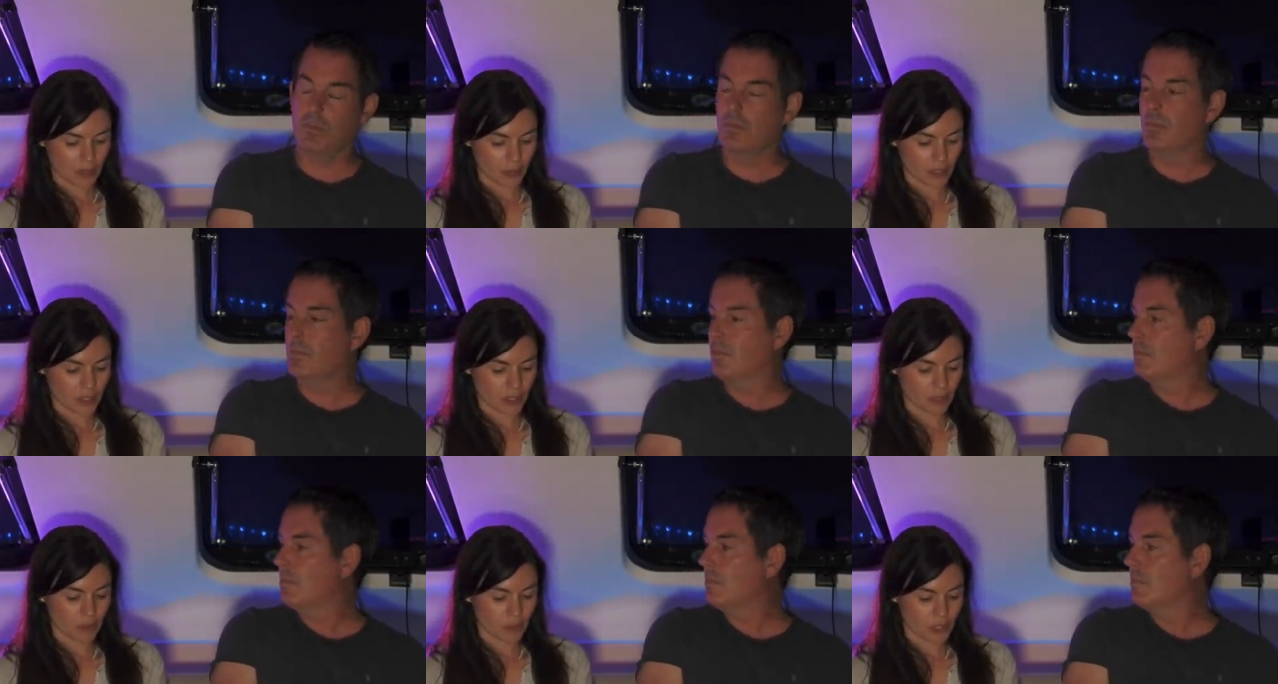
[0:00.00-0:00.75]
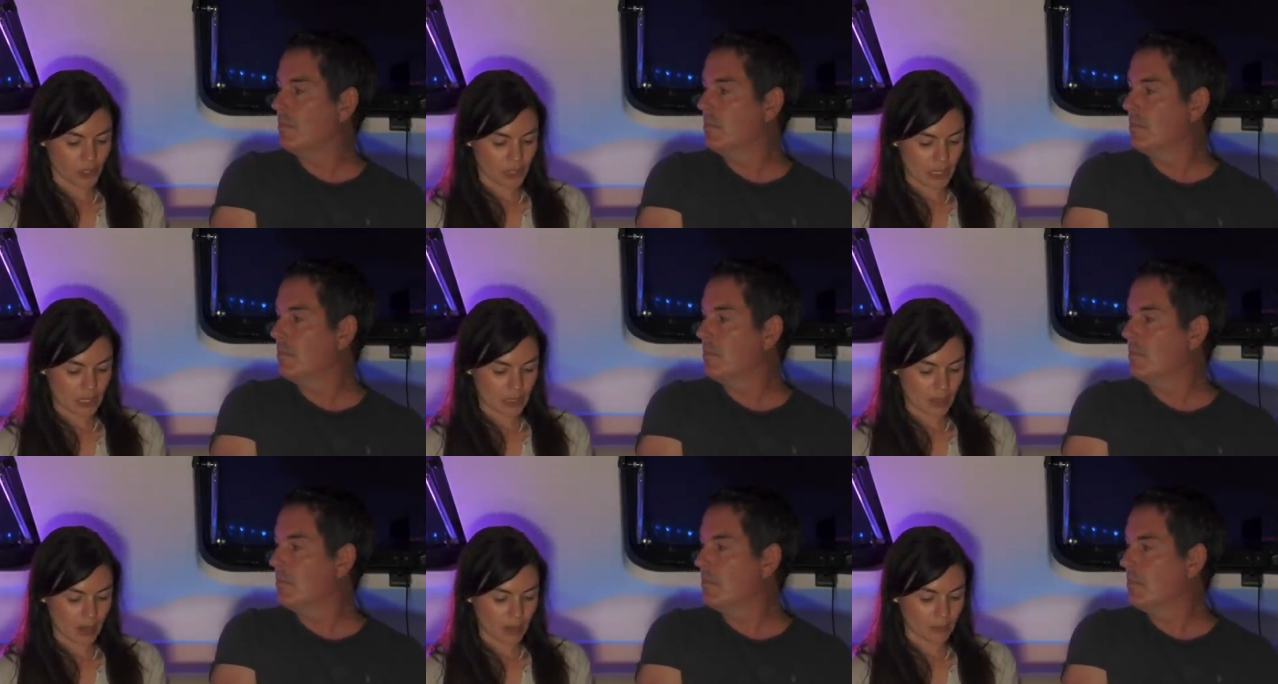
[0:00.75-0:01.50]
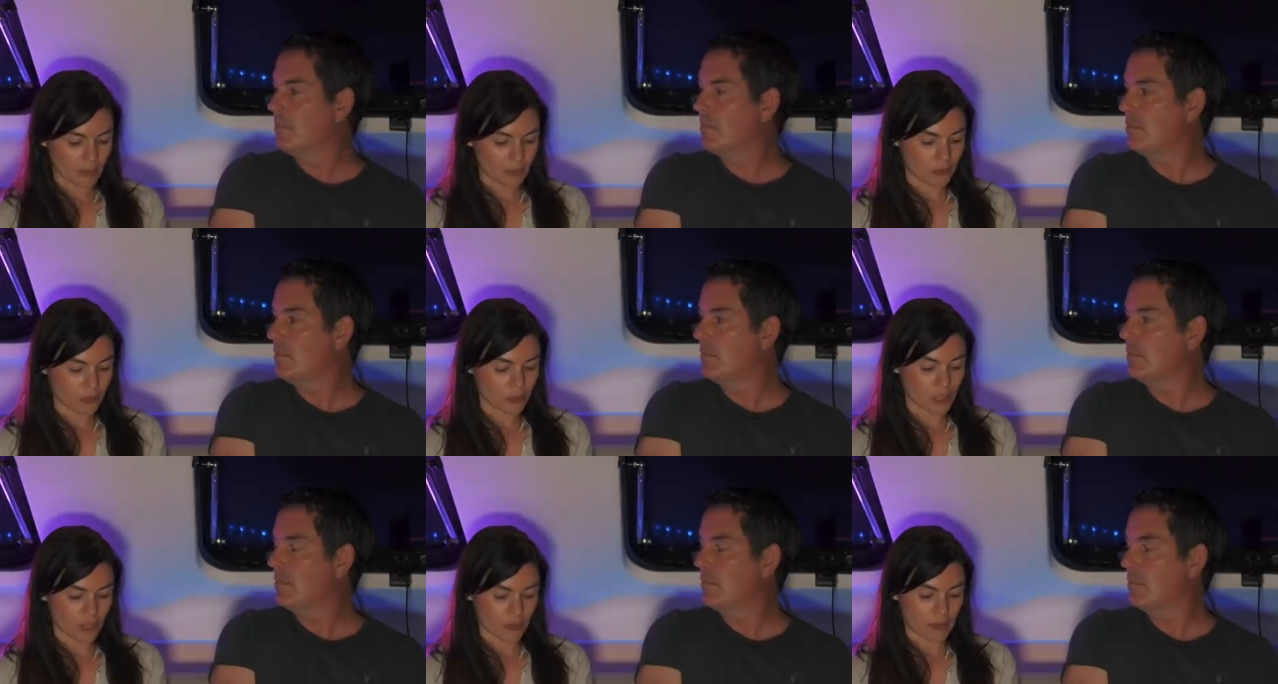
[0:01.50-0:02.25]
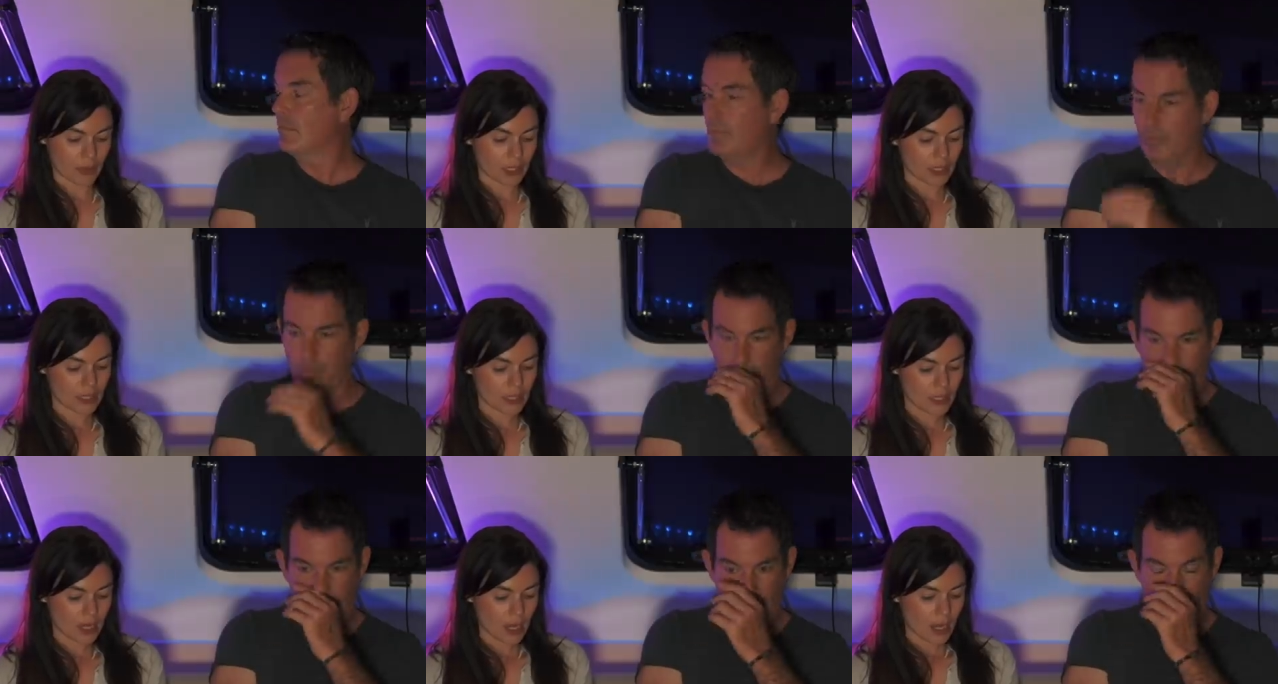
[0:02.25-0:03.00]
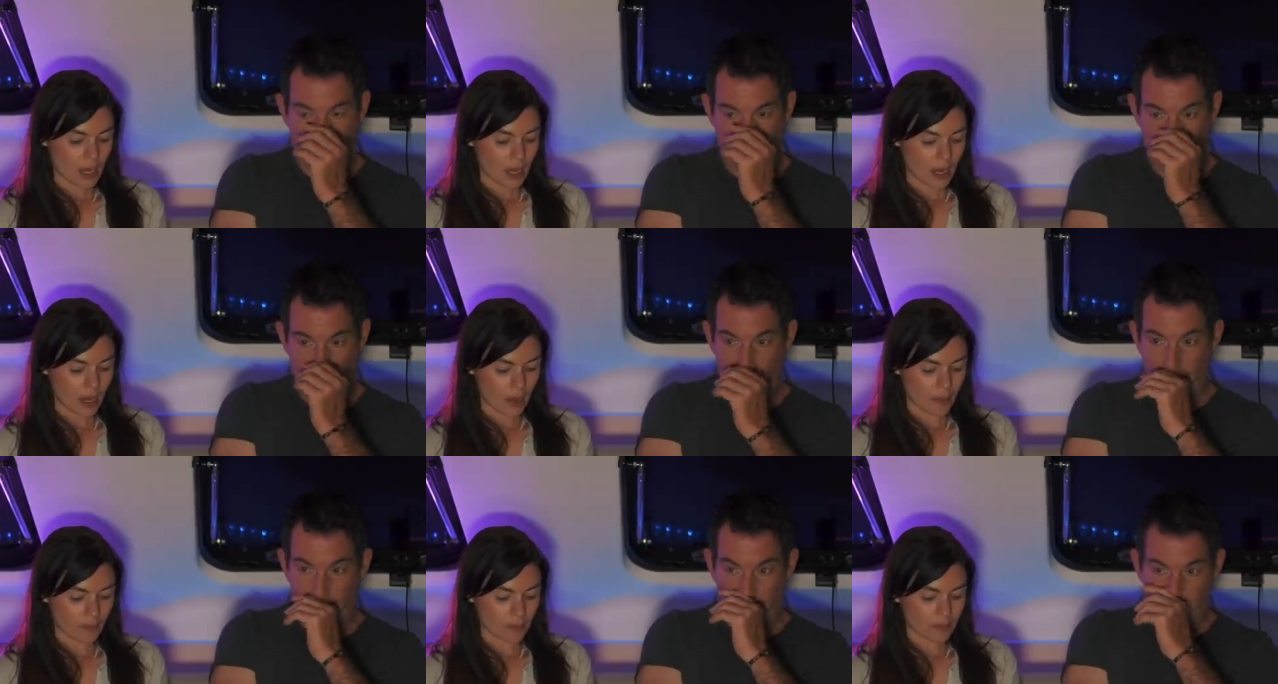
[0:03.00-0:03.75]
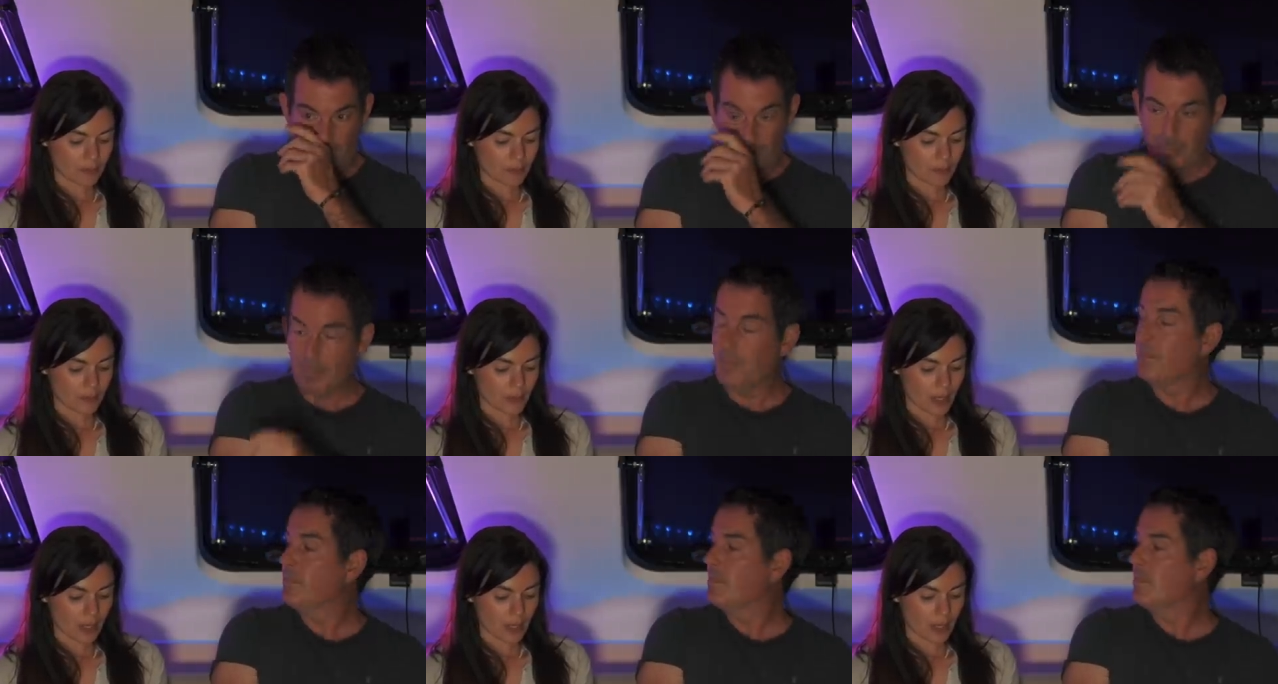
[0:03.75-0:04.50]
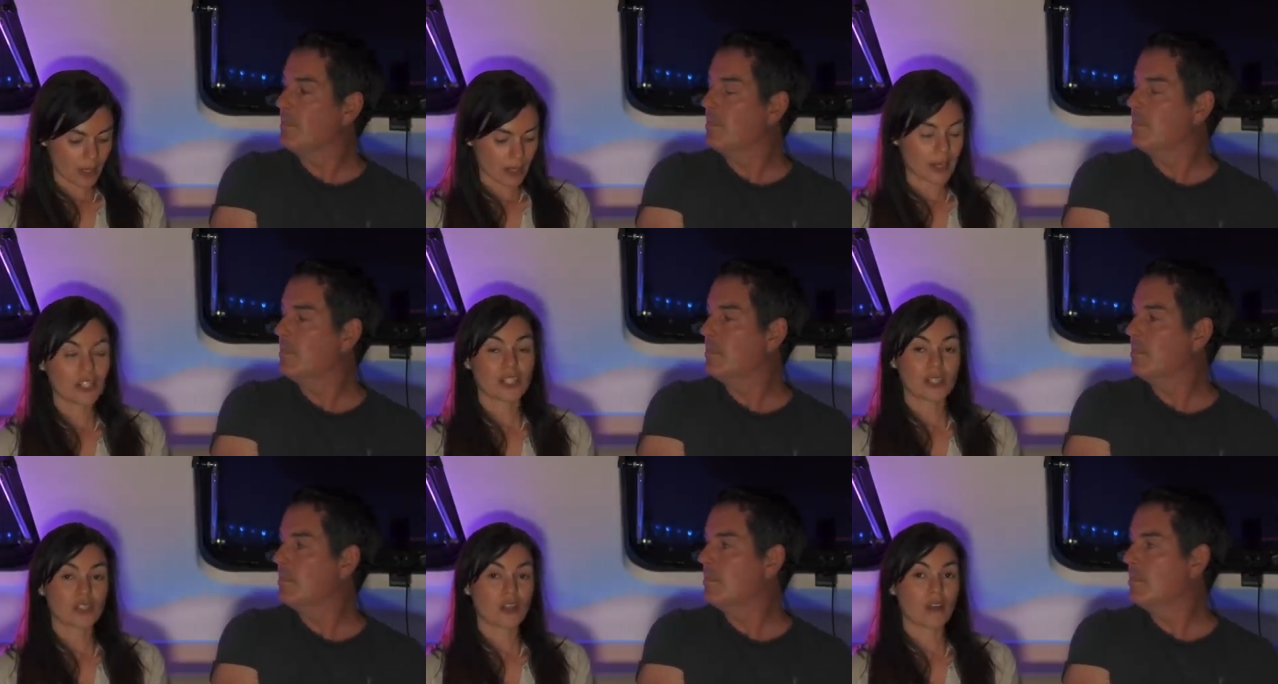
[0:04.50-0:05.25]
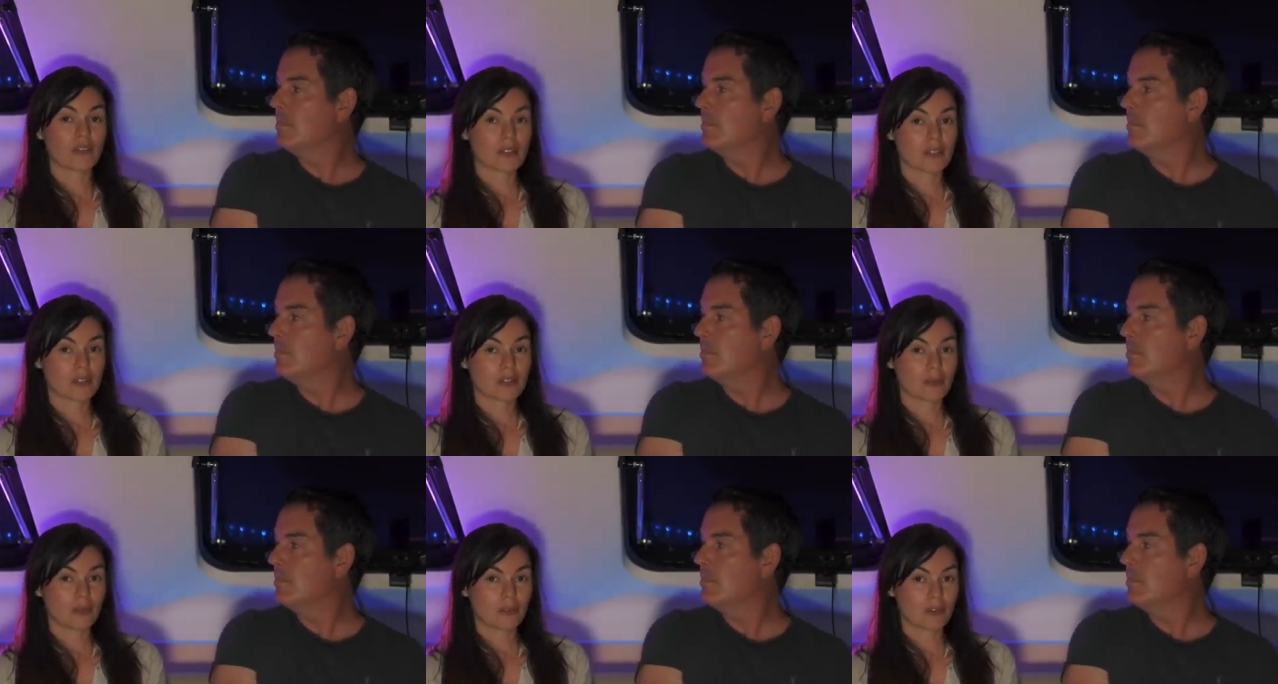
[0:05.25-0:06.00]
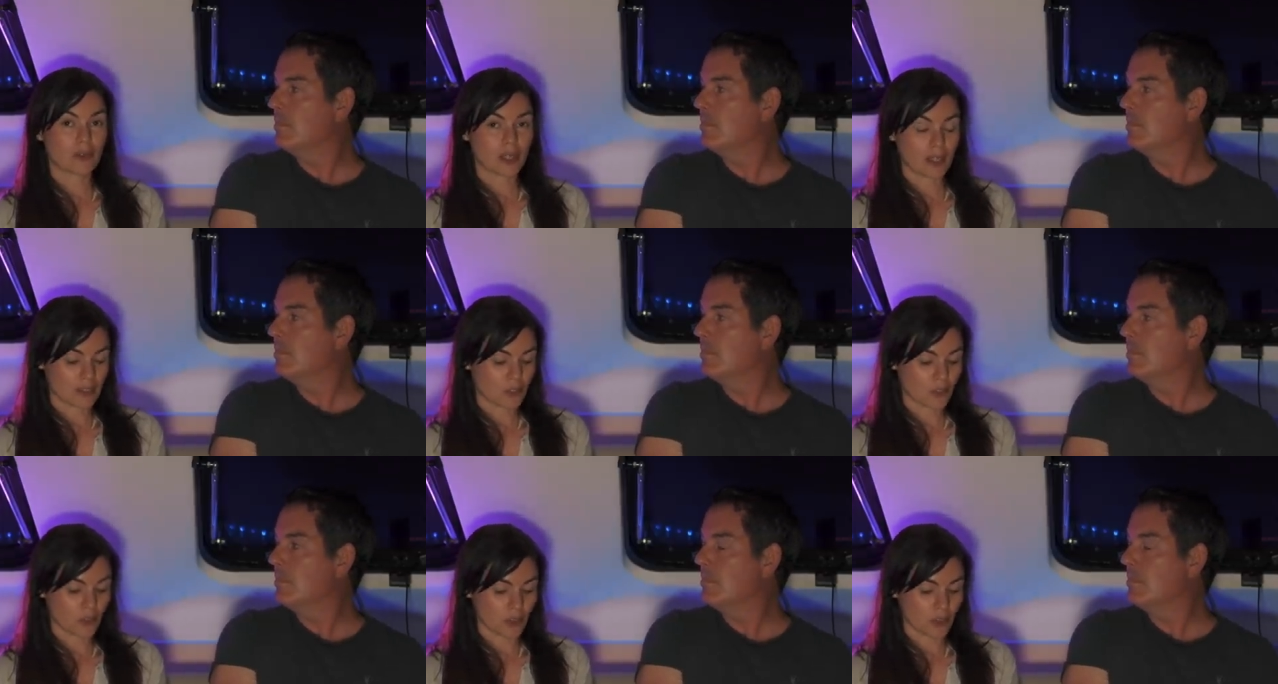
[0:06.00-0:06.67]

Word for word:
Speaker 1: question, which is um, from Jeffrey Mullins. Um, and actually, Travis, we've already answered your